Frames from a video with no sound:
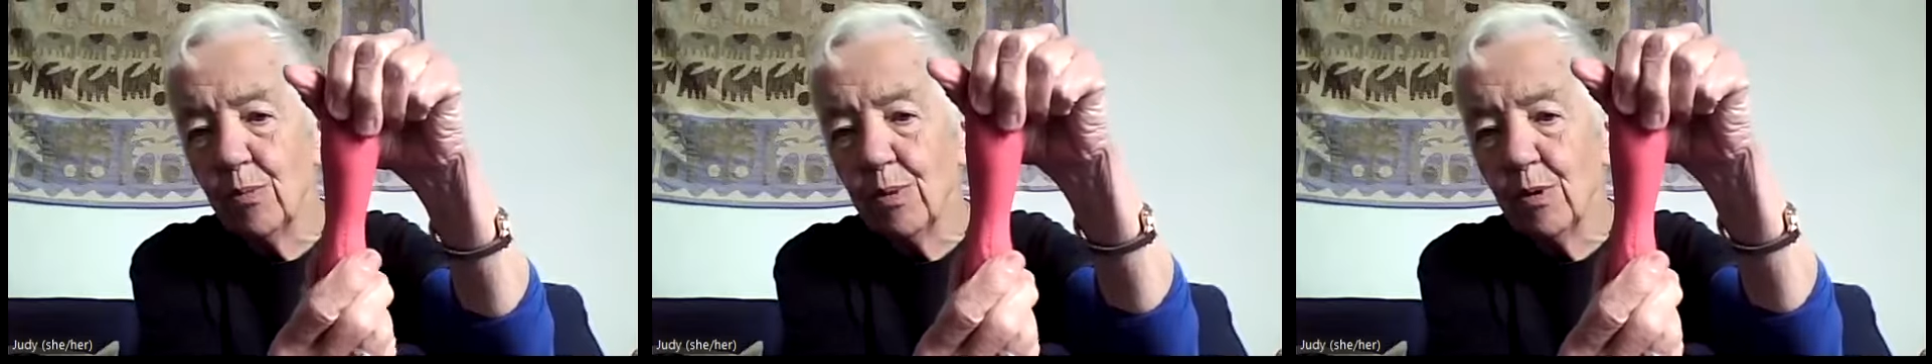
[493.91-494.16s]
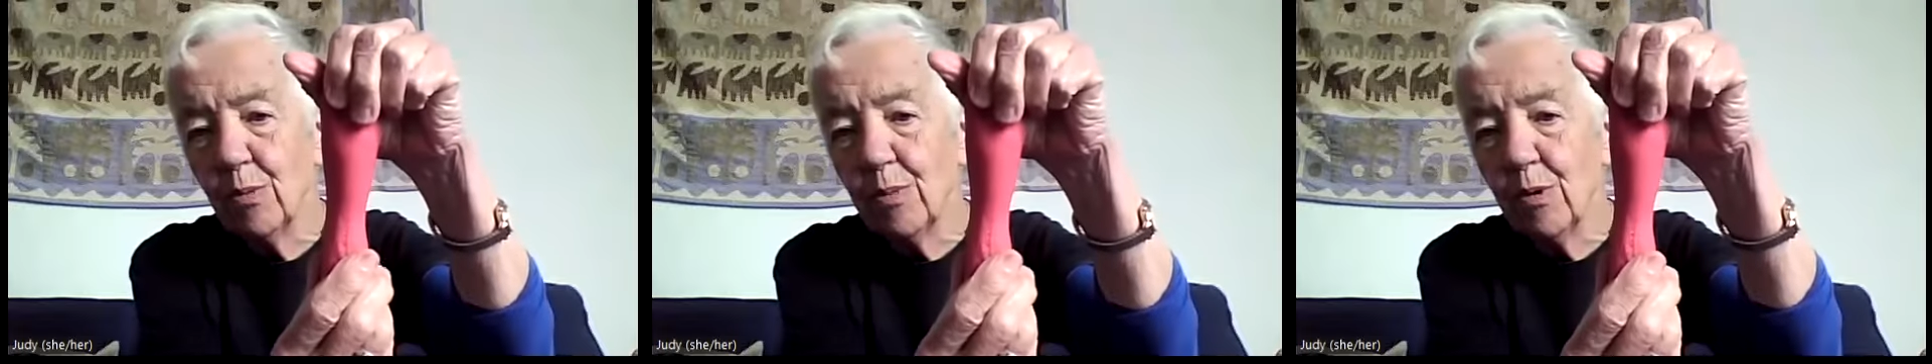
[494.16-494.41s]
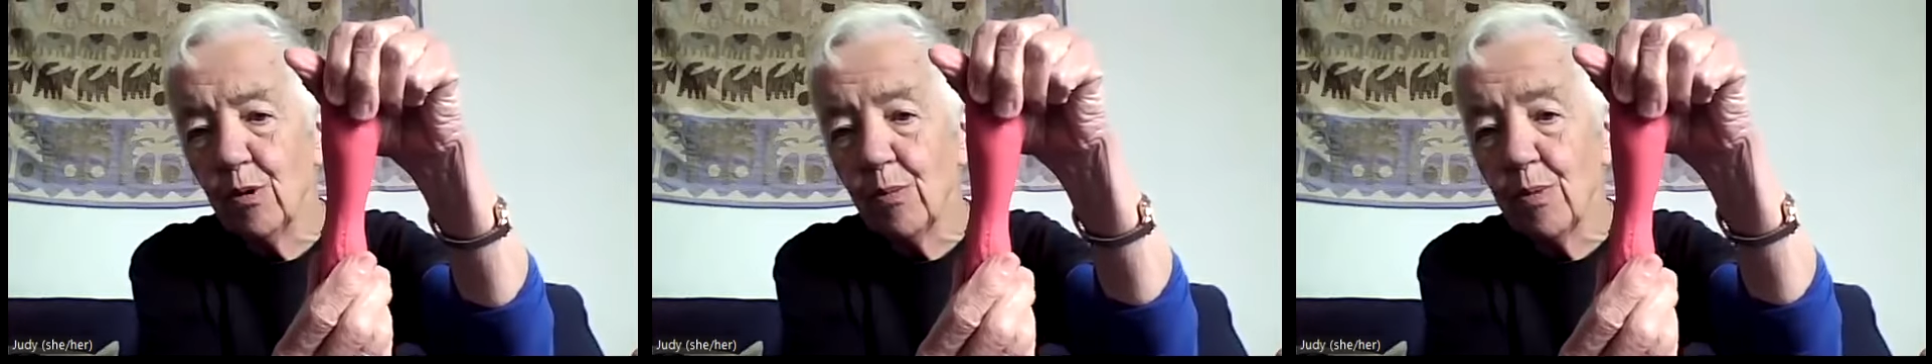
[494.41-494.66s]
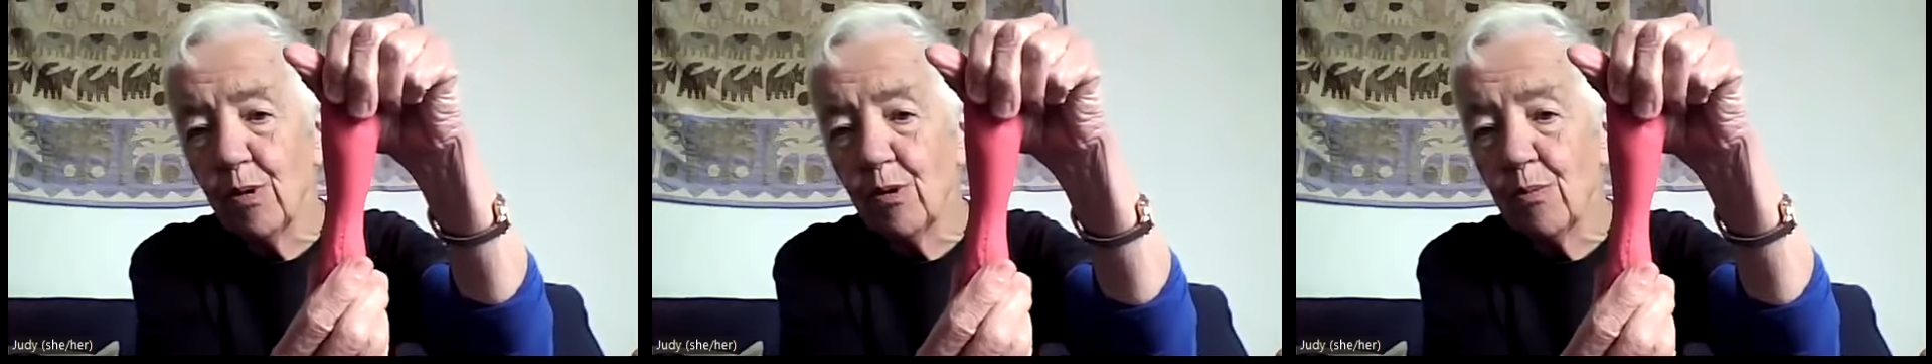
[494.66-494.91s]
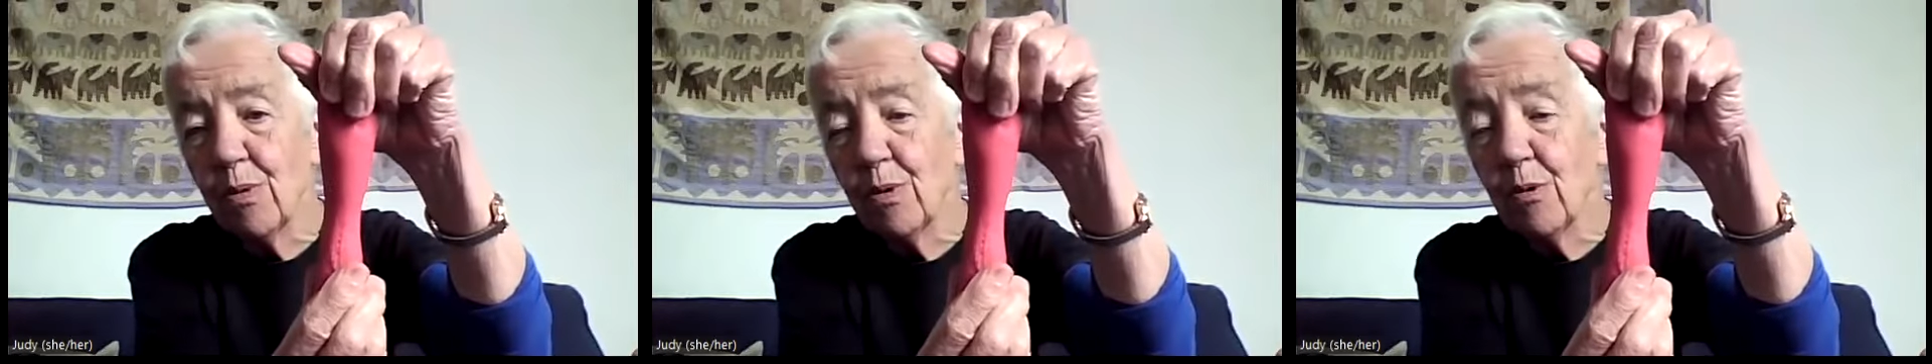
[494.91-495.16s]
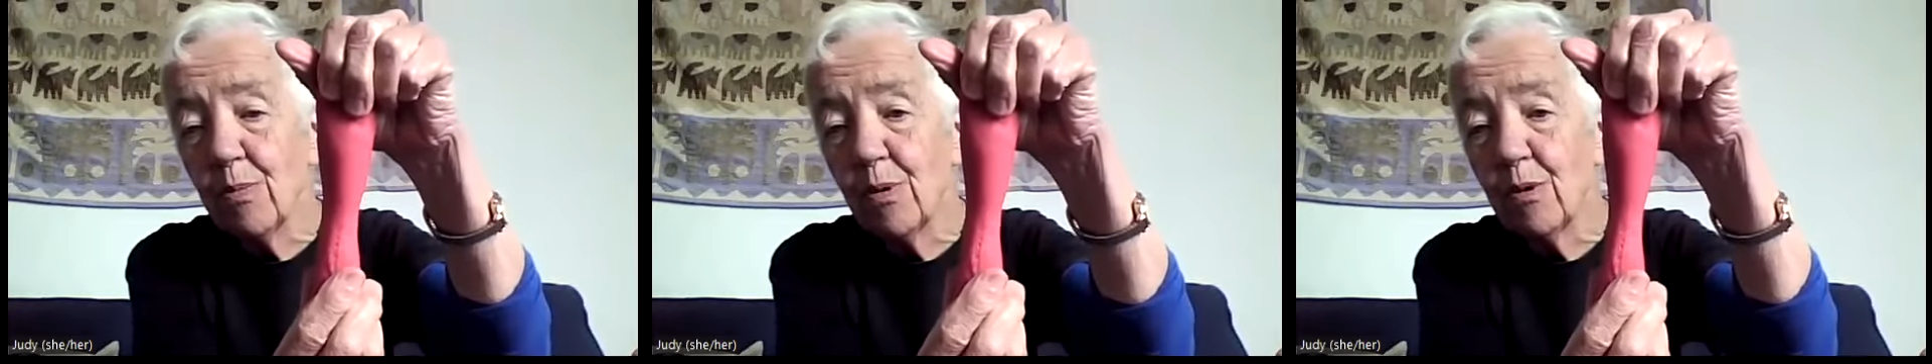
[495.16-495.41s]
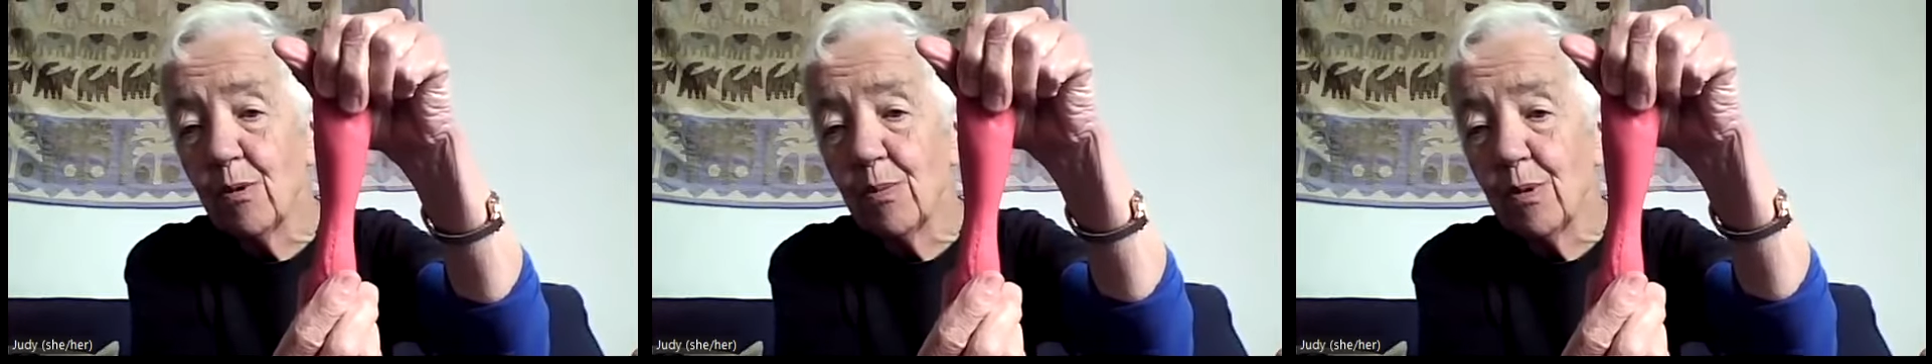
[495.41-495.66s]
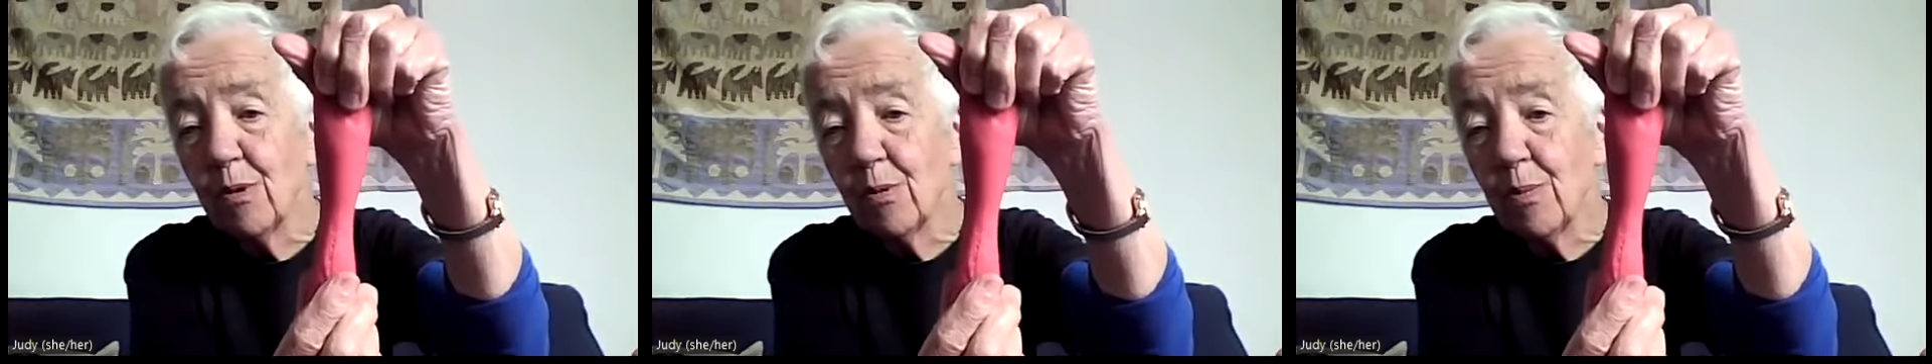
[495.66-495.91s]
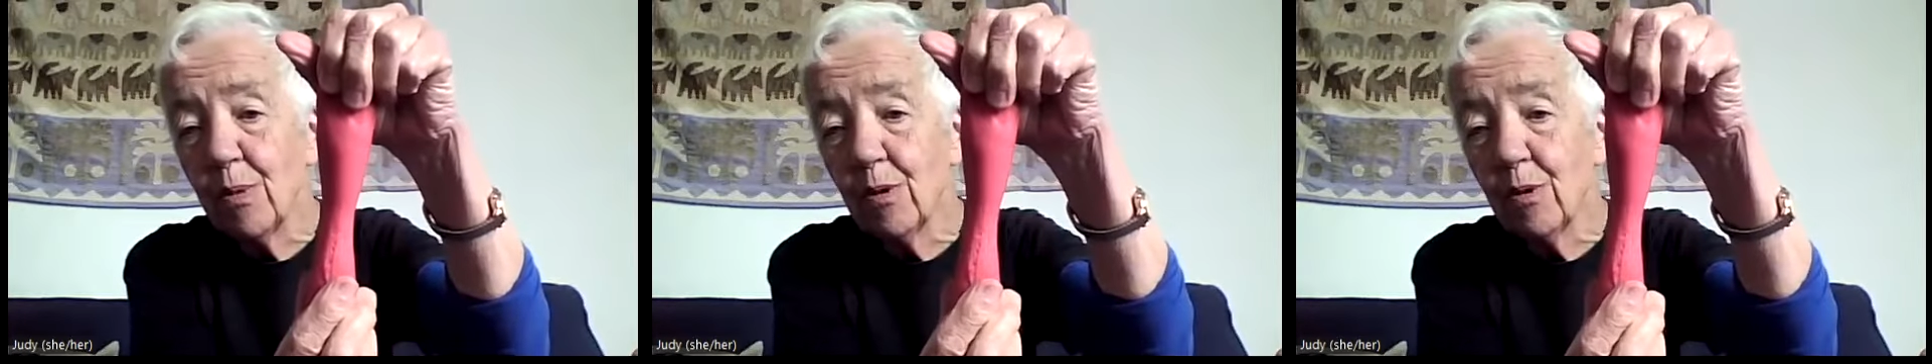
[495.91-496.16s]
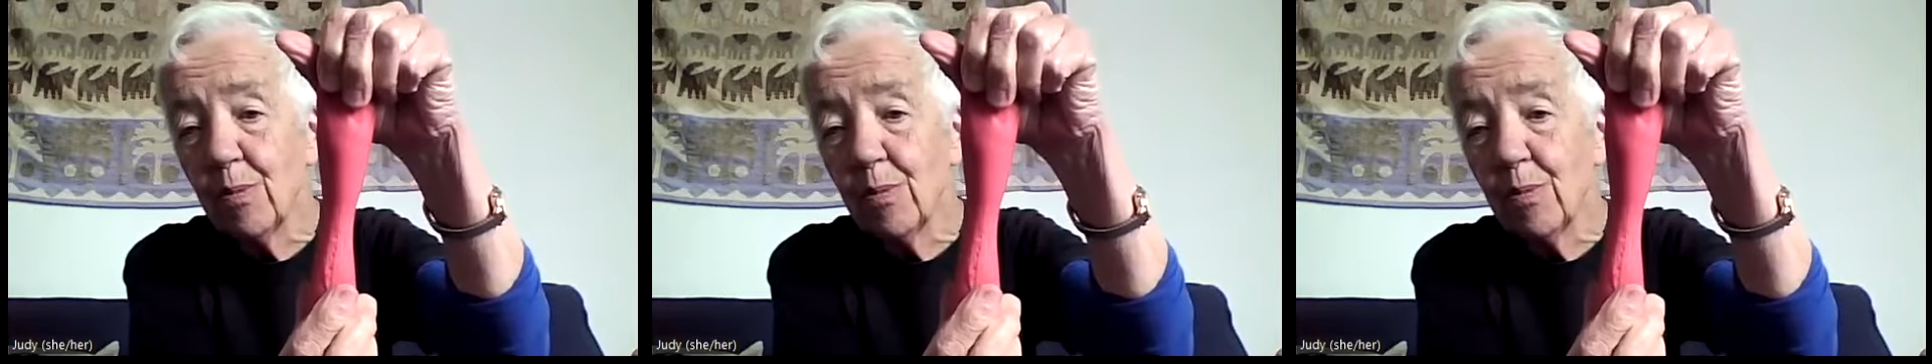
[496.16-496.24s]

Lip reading: pull, pull, pull, pull, pull, pull, pull,